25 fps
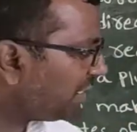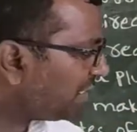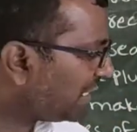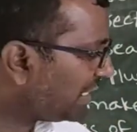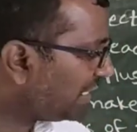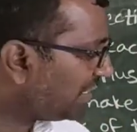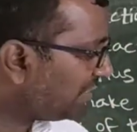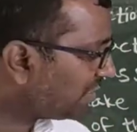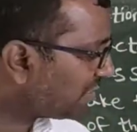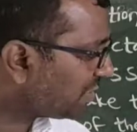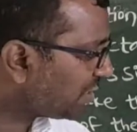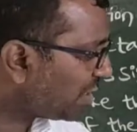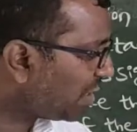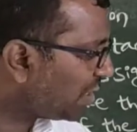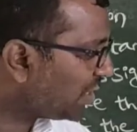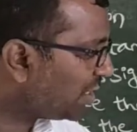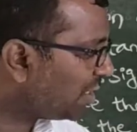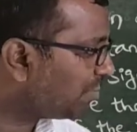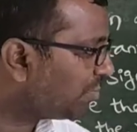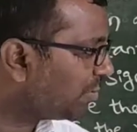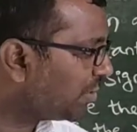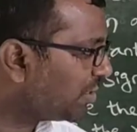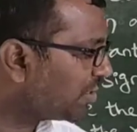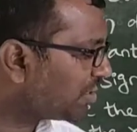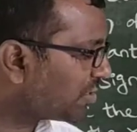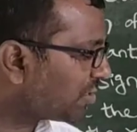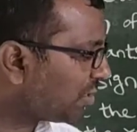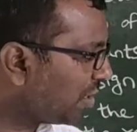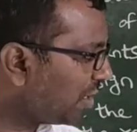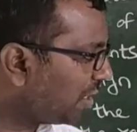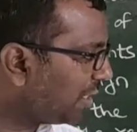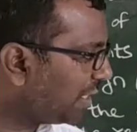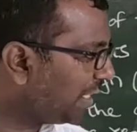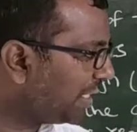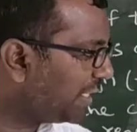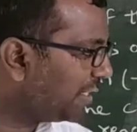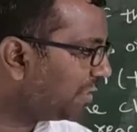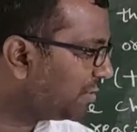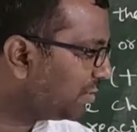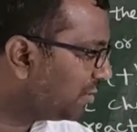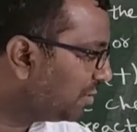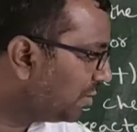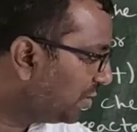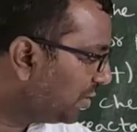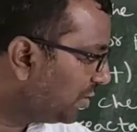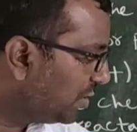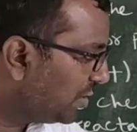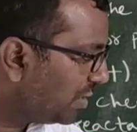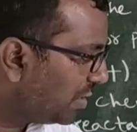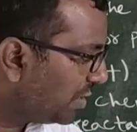is insoluble solid
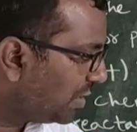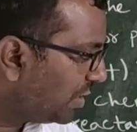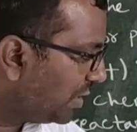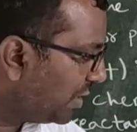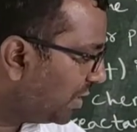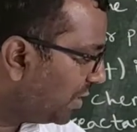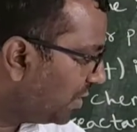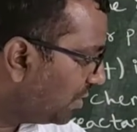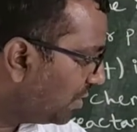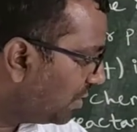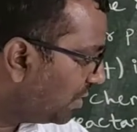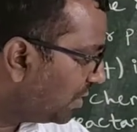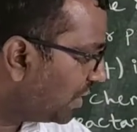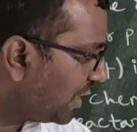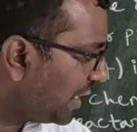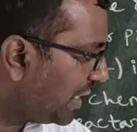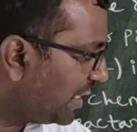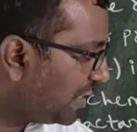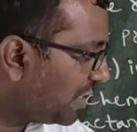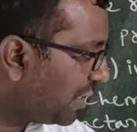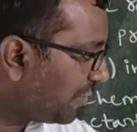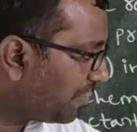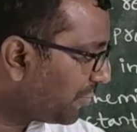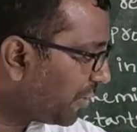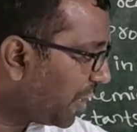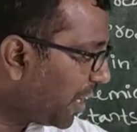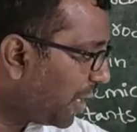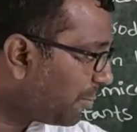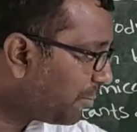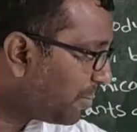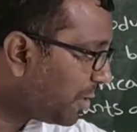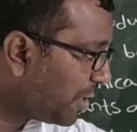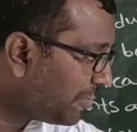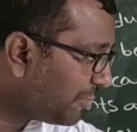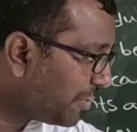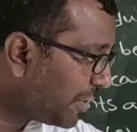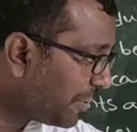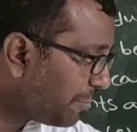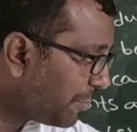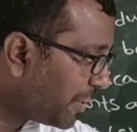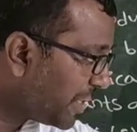in the form of a